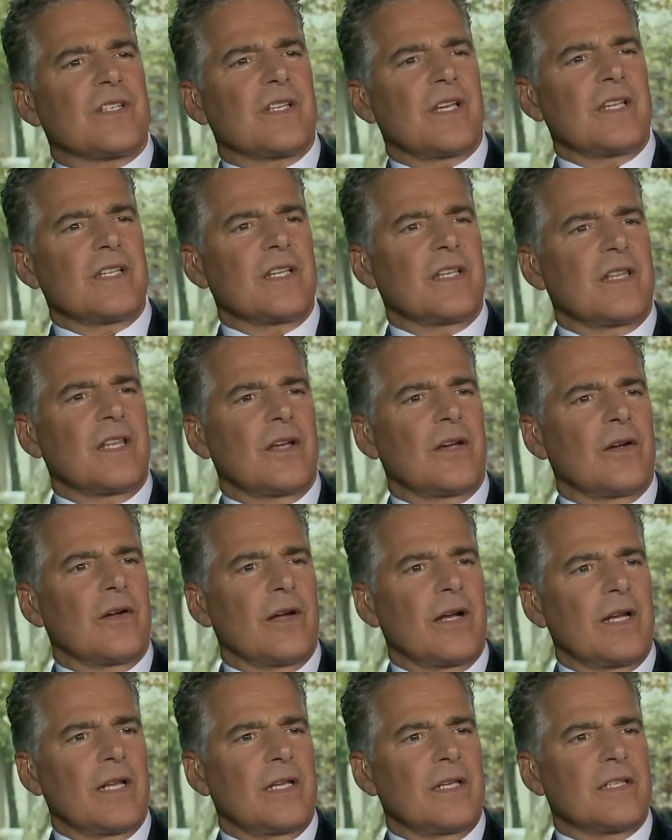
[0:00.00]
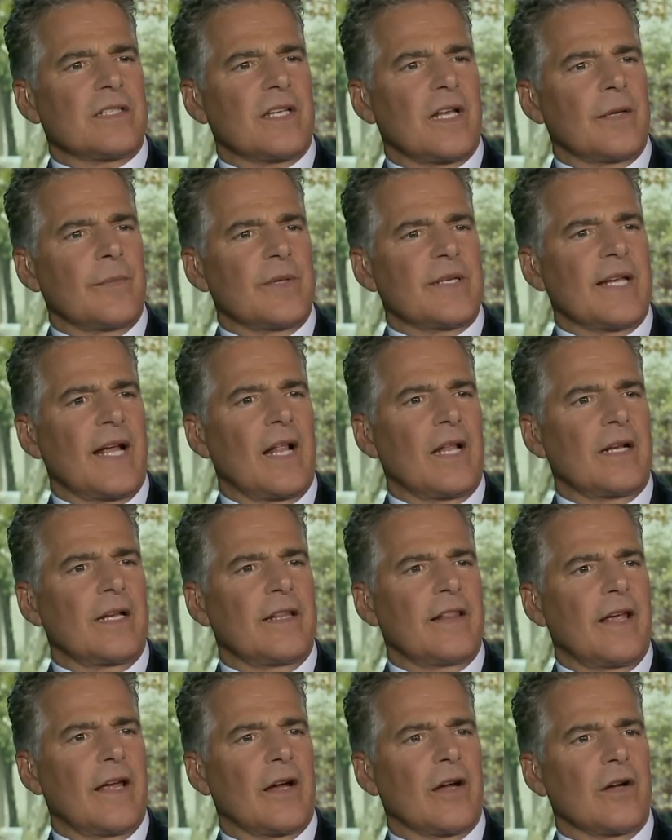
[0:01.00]
Isn't there any sentimentality
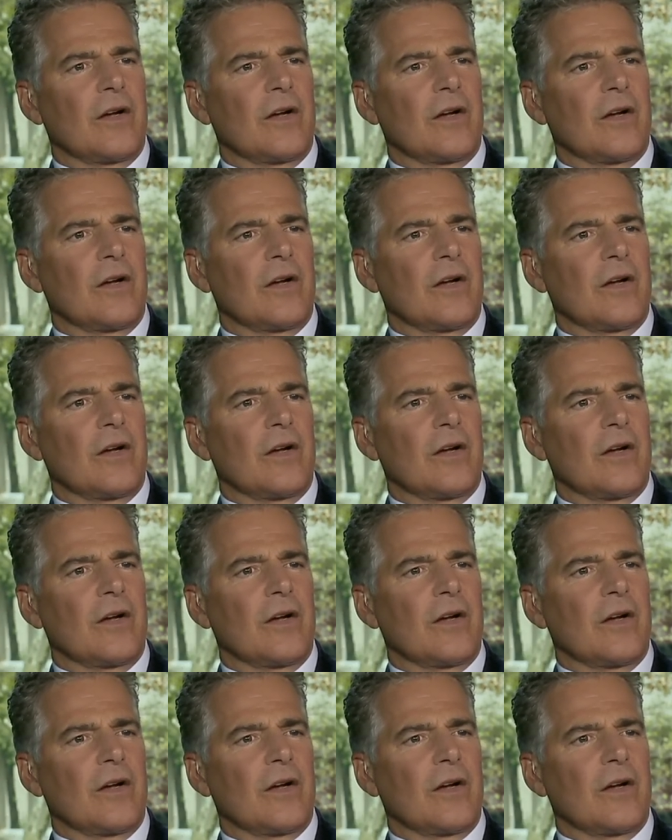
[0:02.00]
there?